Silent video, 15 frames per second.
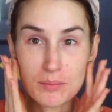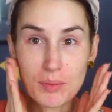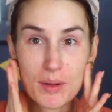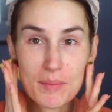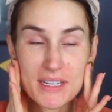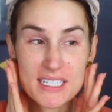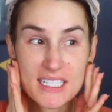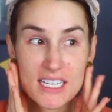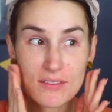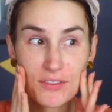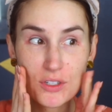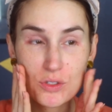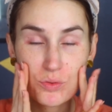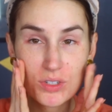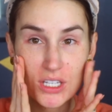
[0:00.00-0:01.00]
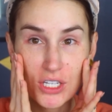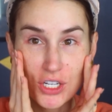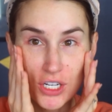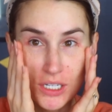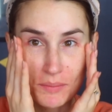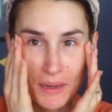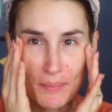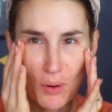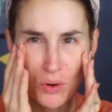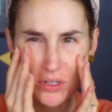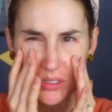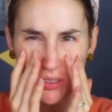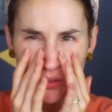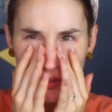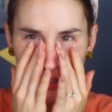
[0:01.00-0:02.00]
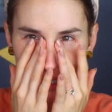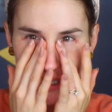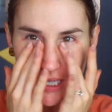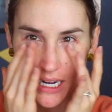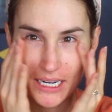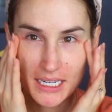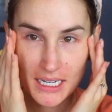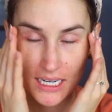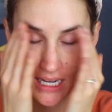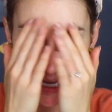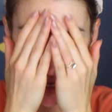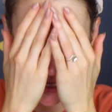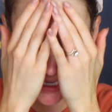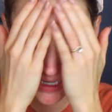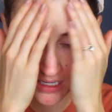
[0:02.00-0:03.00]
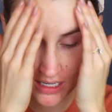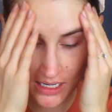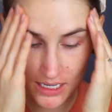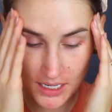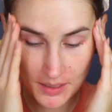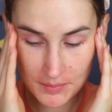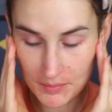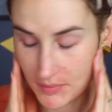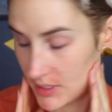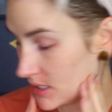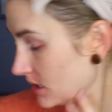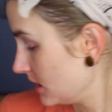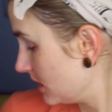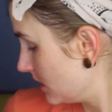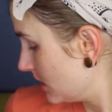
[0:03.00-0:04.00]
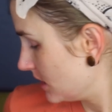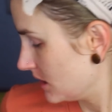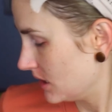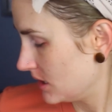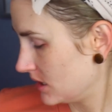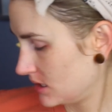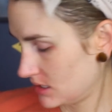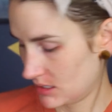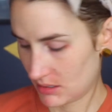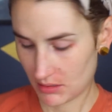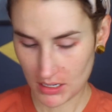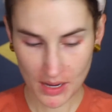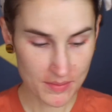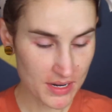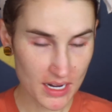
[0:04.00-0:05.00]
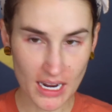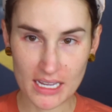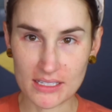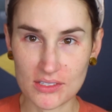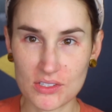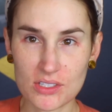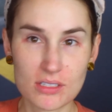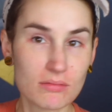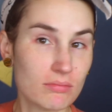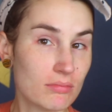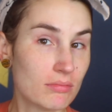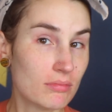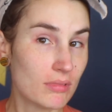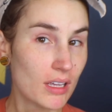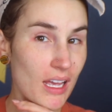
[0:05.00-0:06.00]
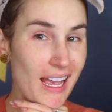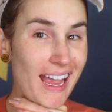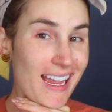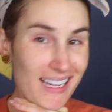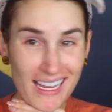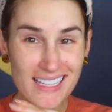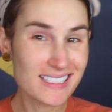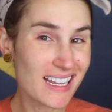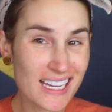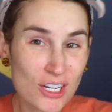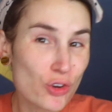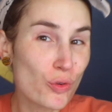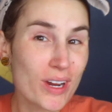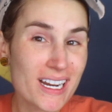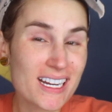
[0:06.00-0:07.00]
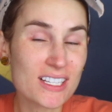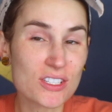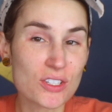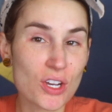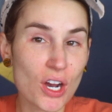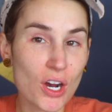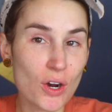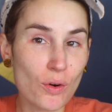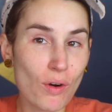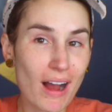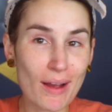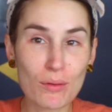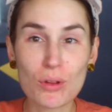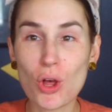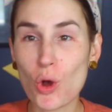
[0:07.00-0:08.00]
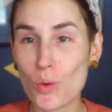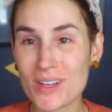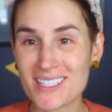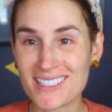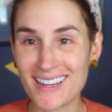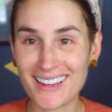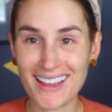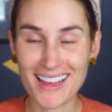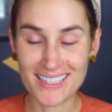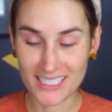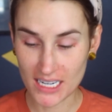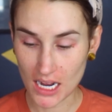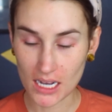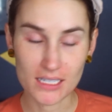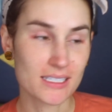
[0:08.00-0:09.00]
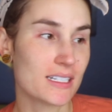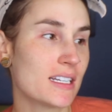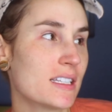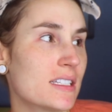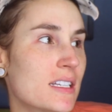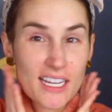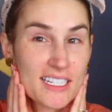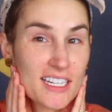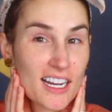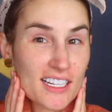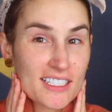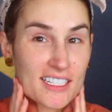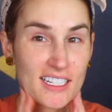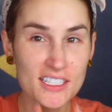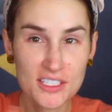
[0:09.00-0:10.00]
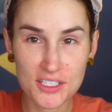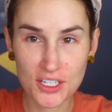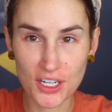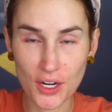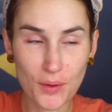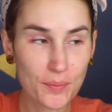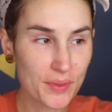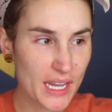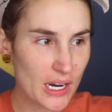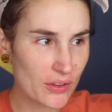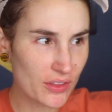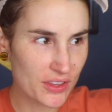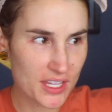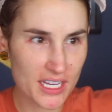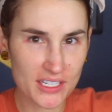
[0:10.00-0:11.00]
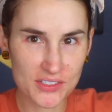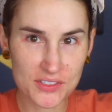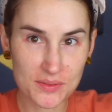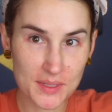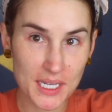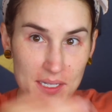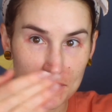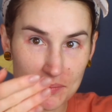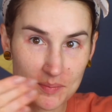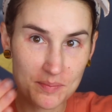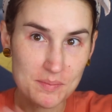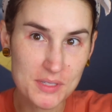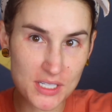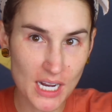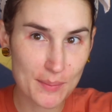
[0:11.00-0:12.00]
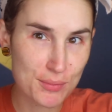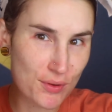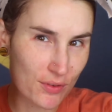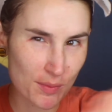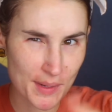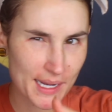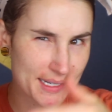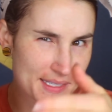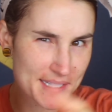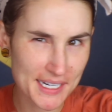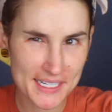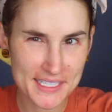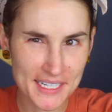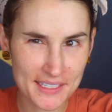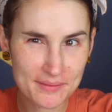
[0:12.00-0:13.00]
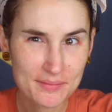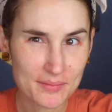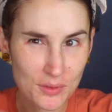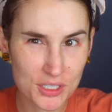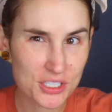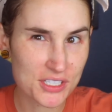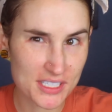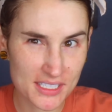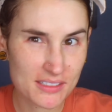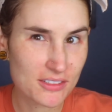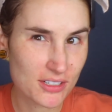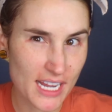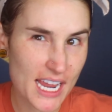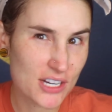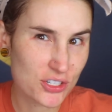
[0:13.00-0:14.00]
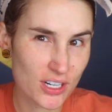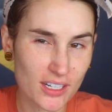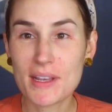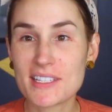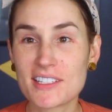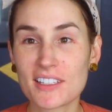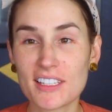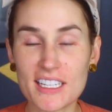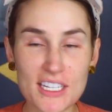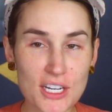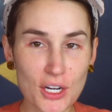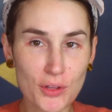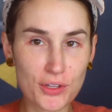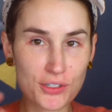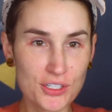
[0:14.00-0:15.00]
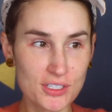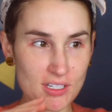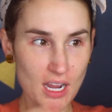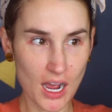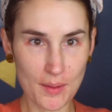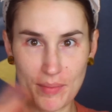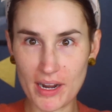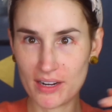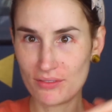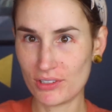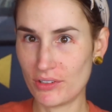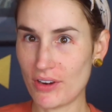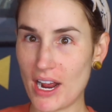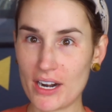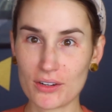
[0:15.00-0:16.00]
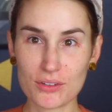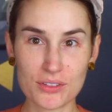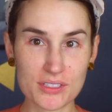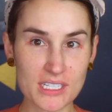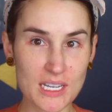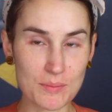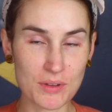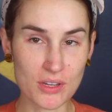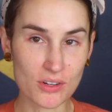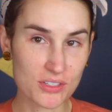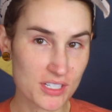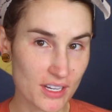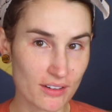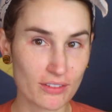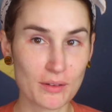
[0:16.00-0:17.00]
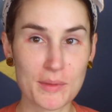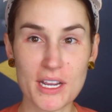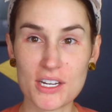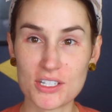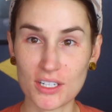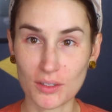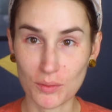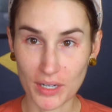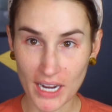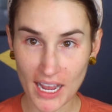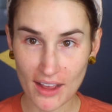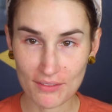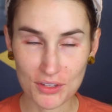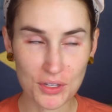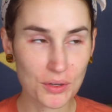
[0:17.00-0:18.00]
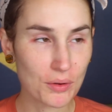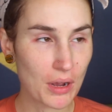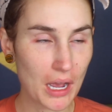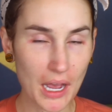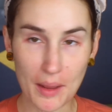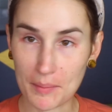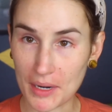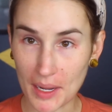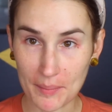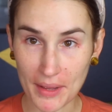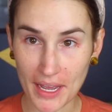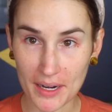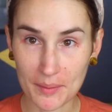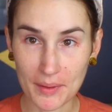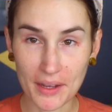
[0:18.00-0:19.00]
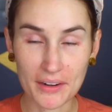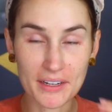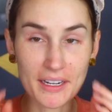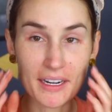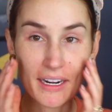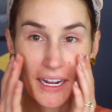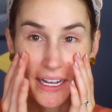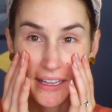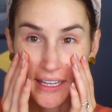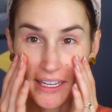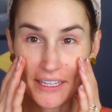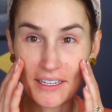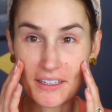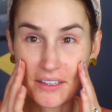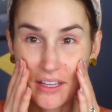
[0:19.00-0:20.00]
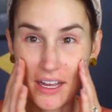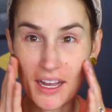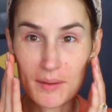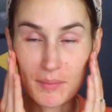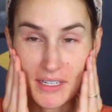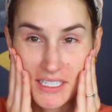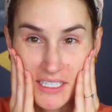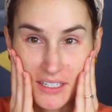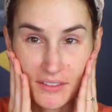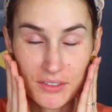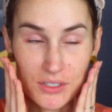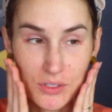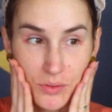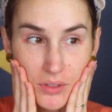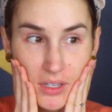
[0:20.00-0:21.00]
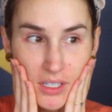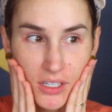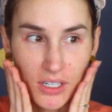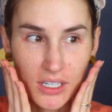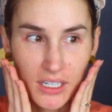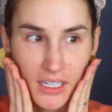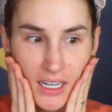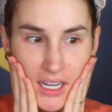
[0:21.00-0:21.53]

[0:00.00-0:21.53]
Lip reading: But my skin feels really good. My pores look really tiny. And I mean, as ingredients go, I will always take antioxidants. Antioxidants, you know, they're the things that stop you from oxidizing, which is aging. Basically, you know, they're just combating free radicals, keeping your skin from aging, what have you. I'm not mad about it. I like it a lot. My skin feels really good.